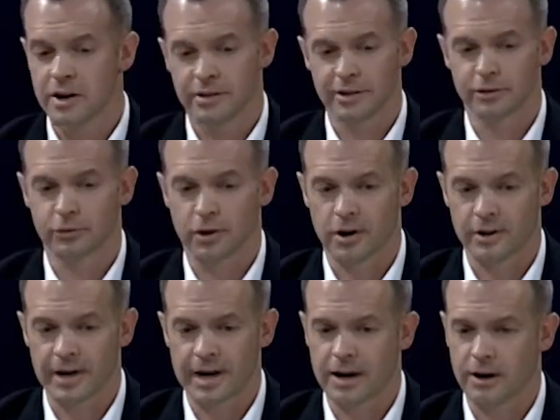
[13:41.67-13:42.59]
The
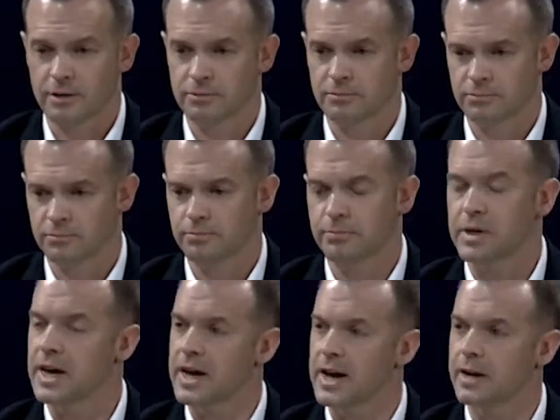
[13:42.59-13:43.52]
drawdown
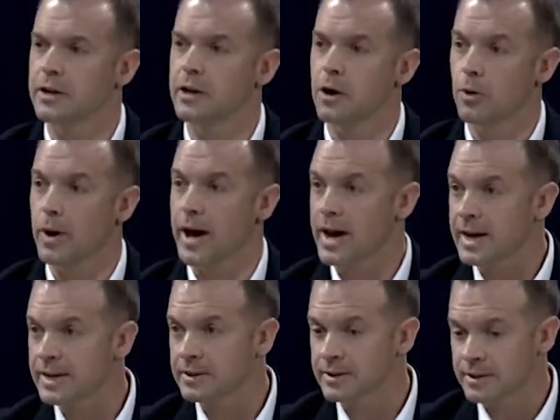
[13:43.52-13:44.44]
began in
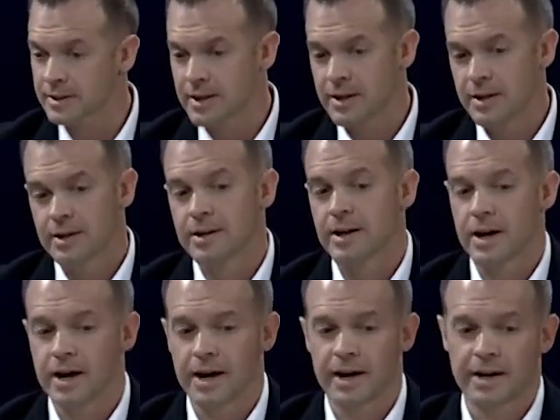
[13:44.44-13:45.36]
08,
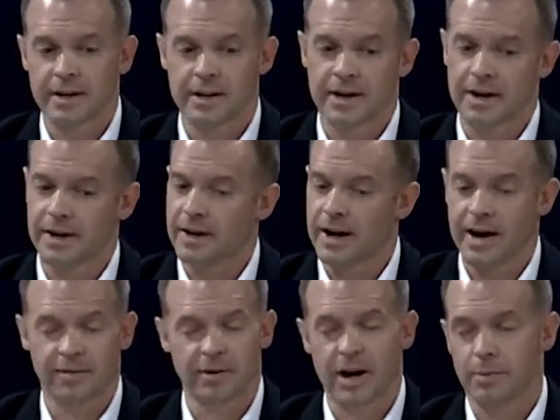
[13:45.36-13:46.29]
and I
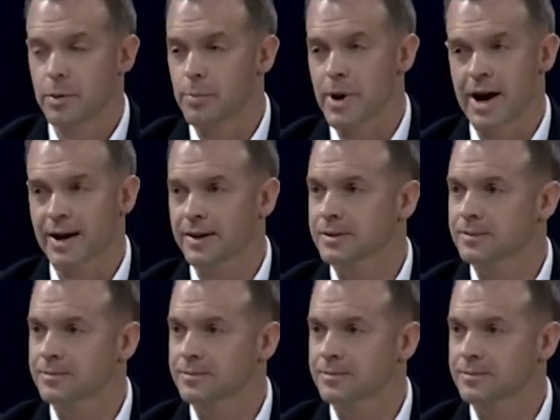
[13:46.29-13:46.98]
have not been back.